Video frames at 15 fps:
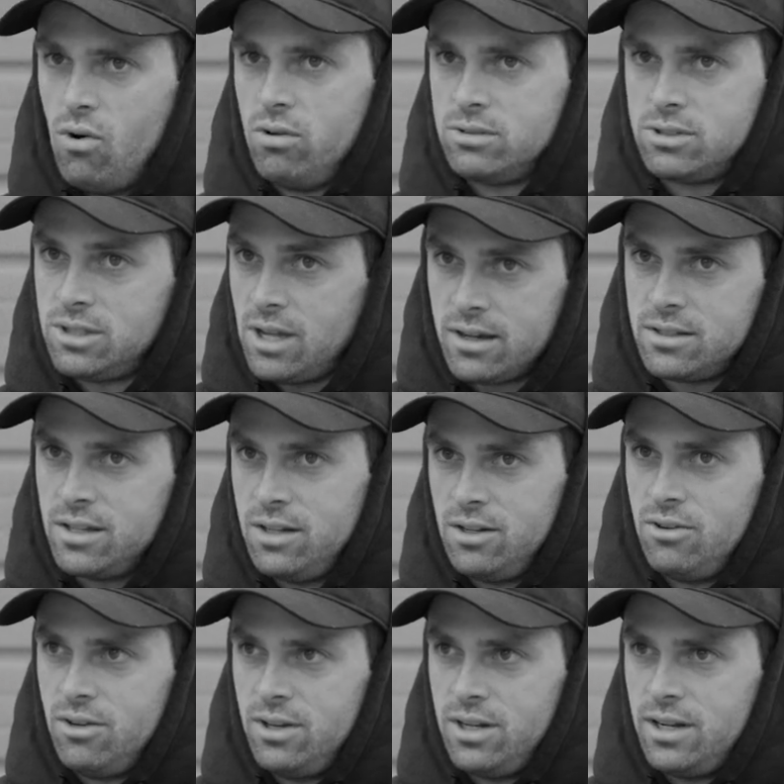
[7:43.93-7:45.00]
so that sucked
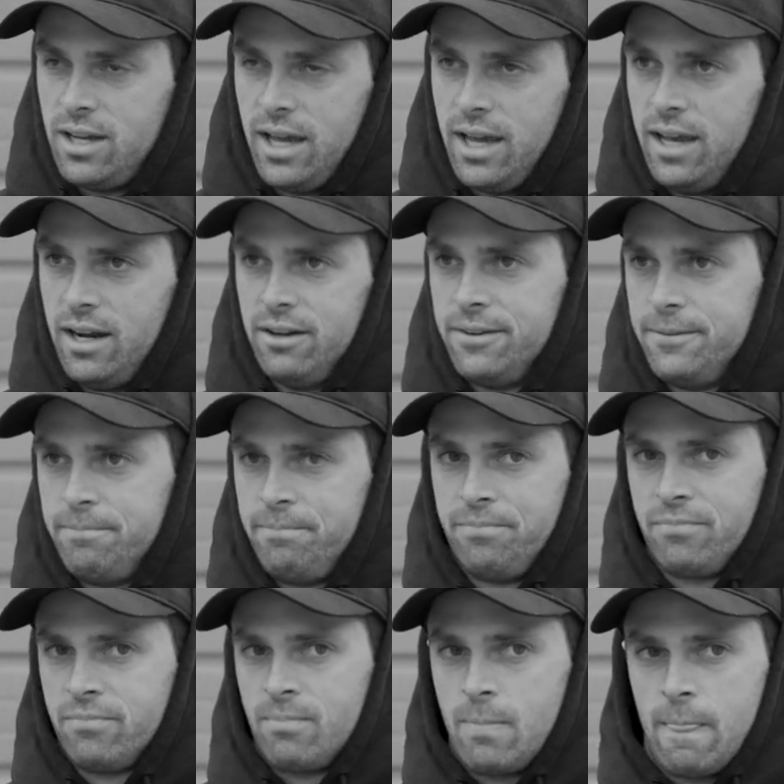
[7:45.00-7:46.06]
into it, and
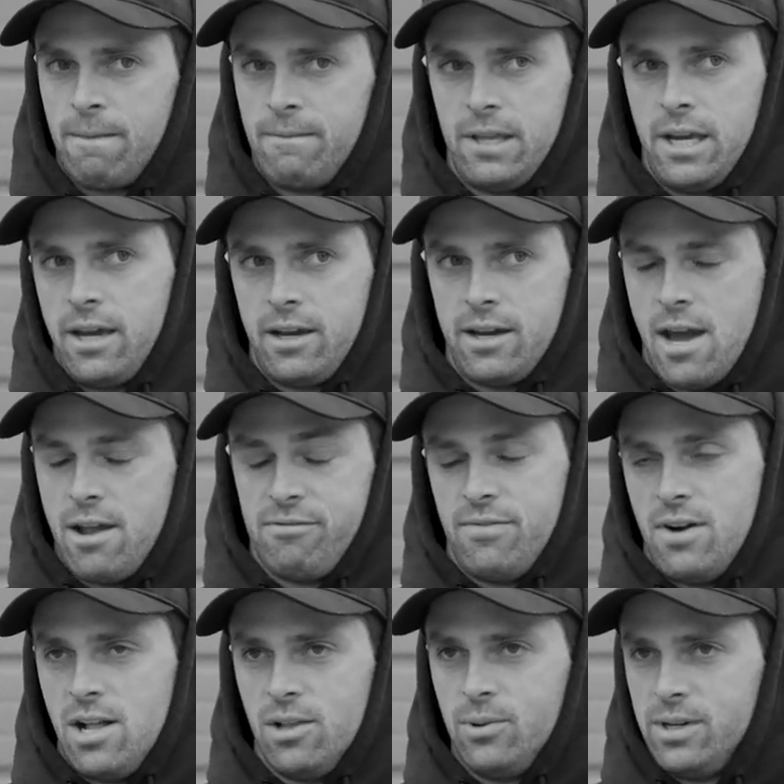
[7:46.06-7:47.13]
like I kind of
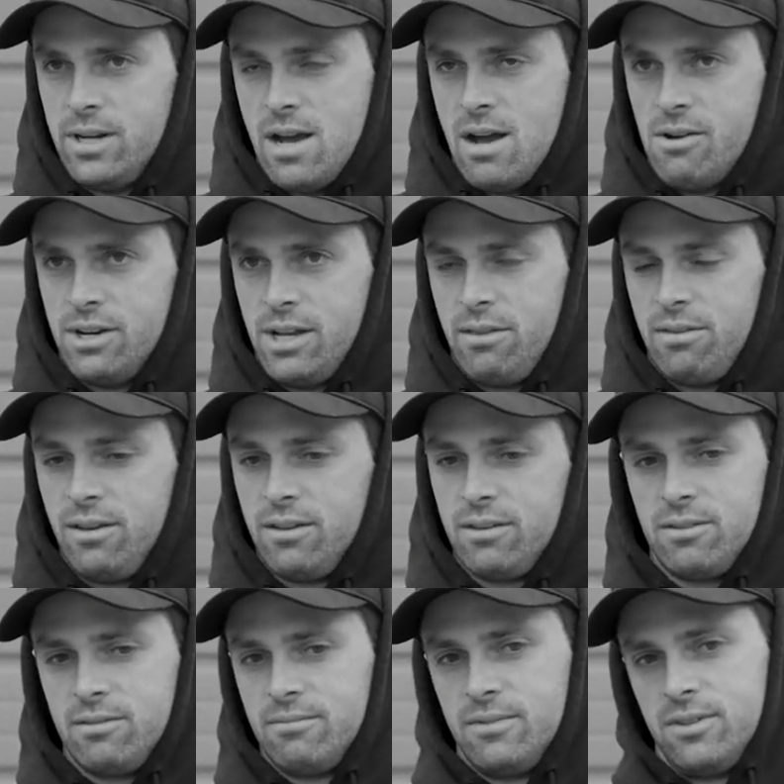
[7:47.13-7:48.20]
follow it now, and I think.
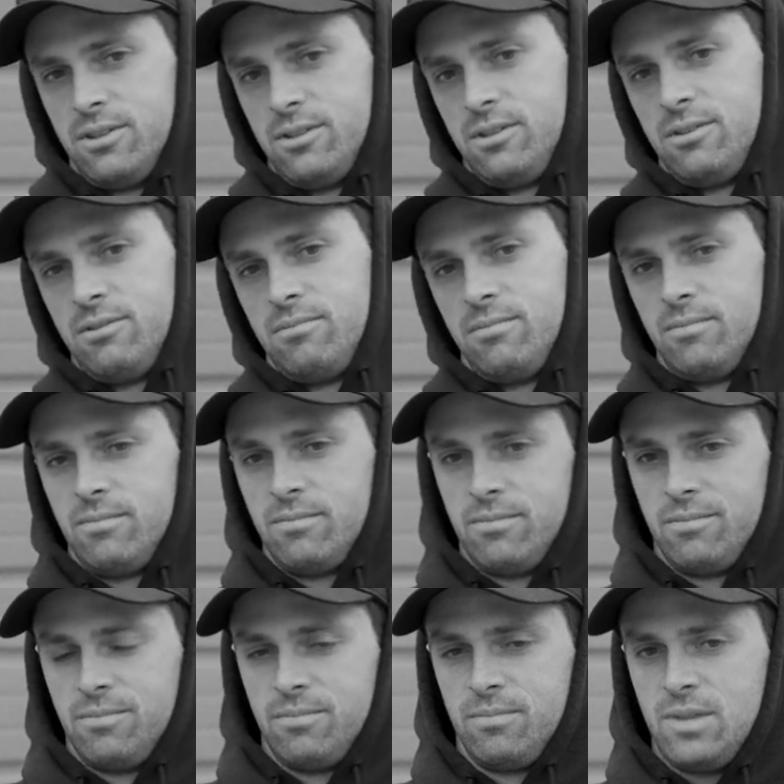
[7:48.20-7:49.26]

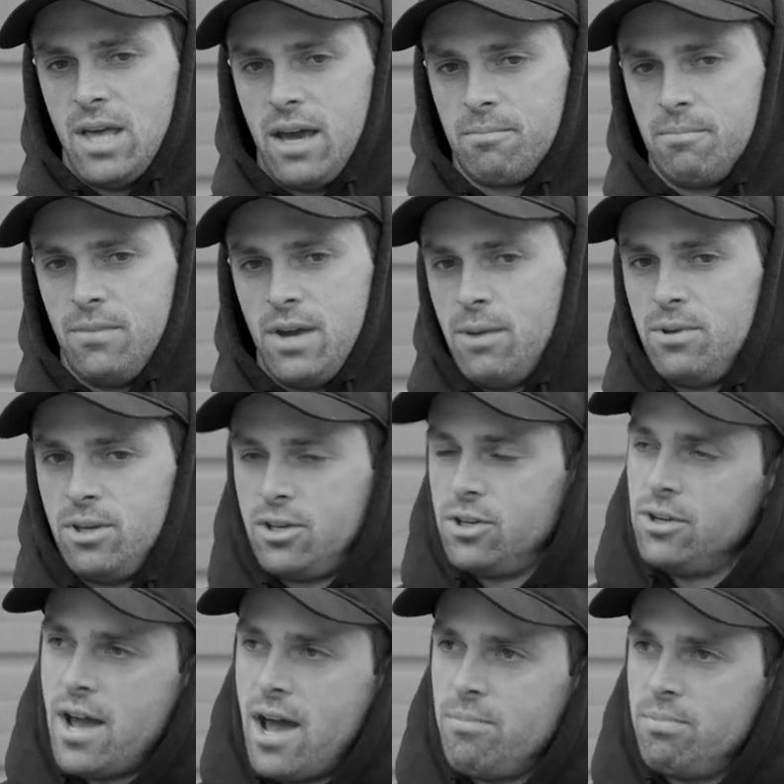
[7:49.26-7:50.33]
That maybe
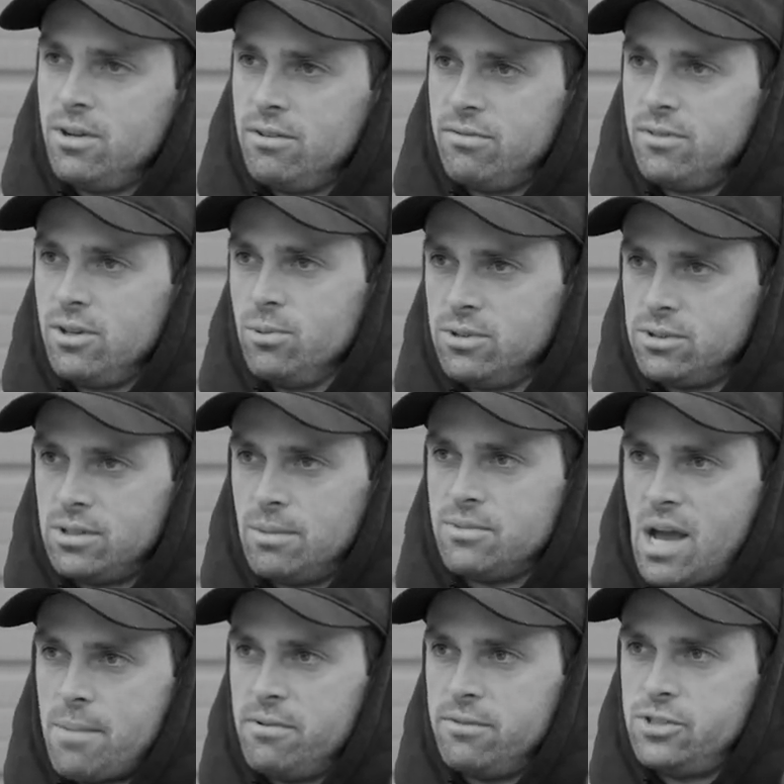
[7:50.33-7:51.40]
could happen if there was some
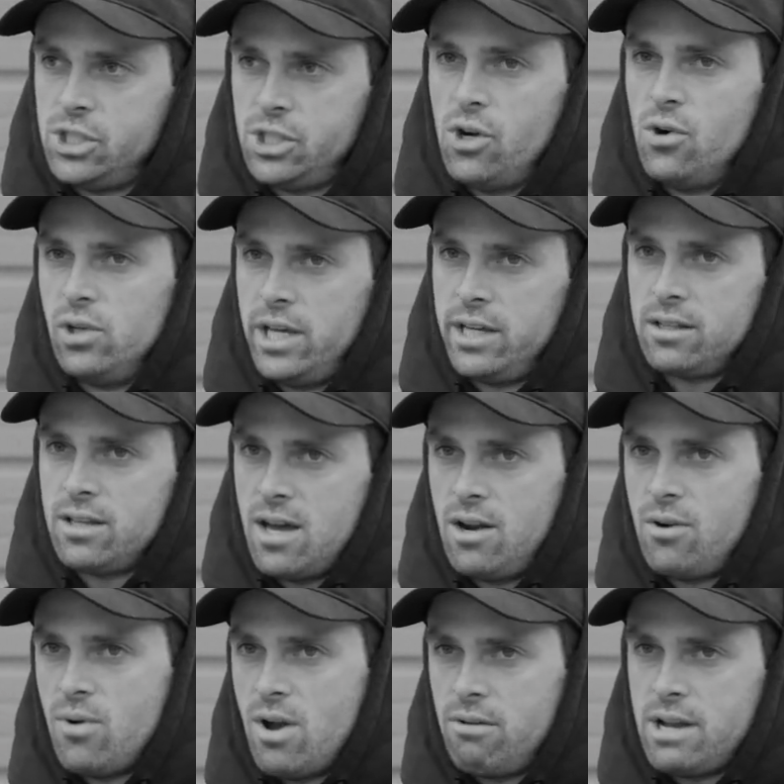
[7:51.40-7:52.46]
type of show like that
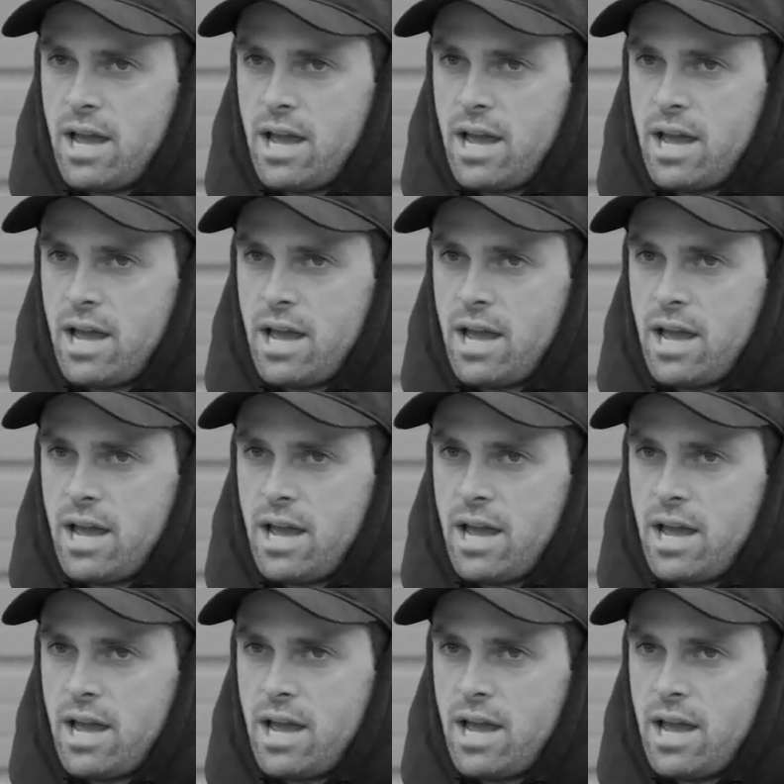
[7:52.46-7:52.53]
around